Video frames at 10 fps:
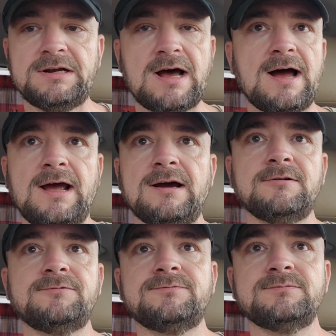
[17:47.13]
I
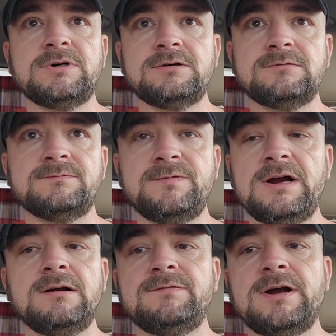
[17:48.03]
have a
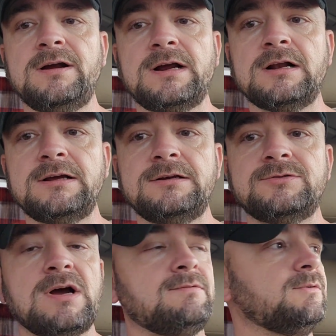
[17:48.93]
very, very clean
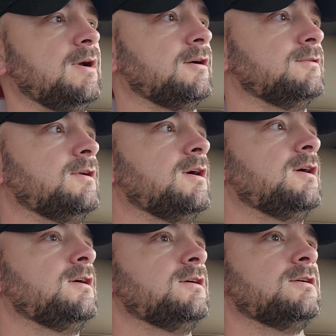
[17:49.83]
driving record,
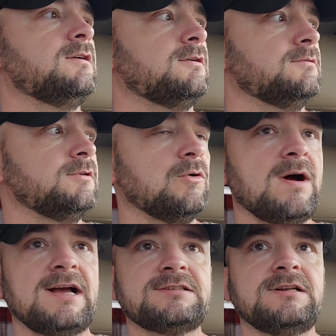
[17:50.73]
no
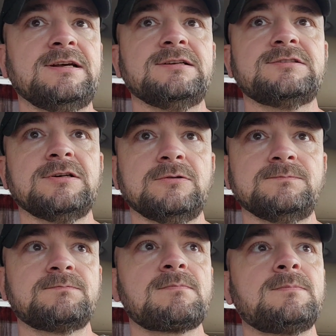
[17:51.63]
accidents. So
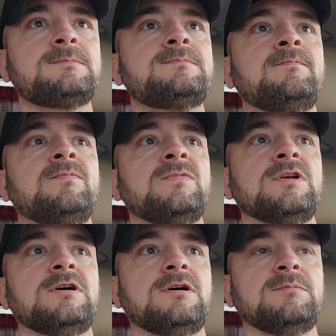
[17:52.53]

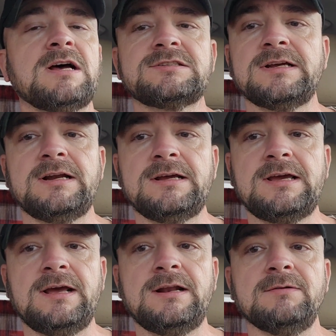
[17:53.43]
I'm not saying it
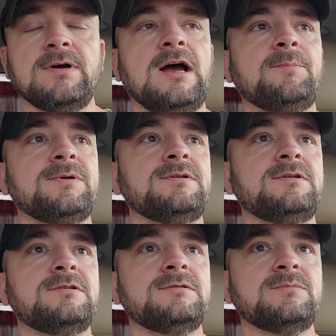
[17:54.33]
can't never happen,
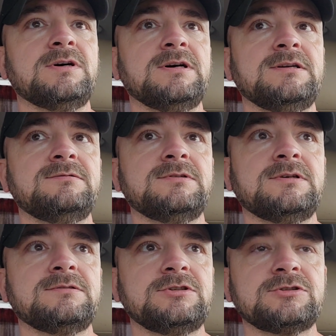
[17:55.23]
but
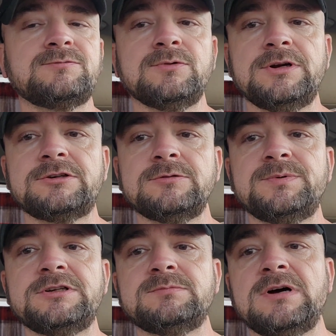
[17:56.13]
just for an extra
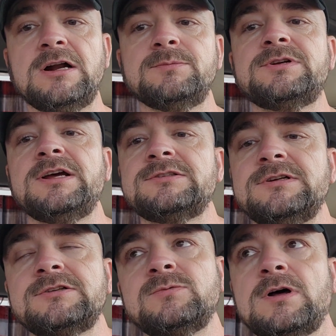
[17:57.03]
peace of mind and protection,
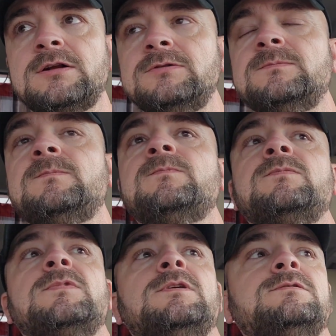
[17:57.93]
that's what I do.
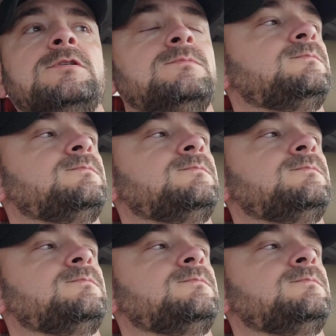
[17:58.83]
So,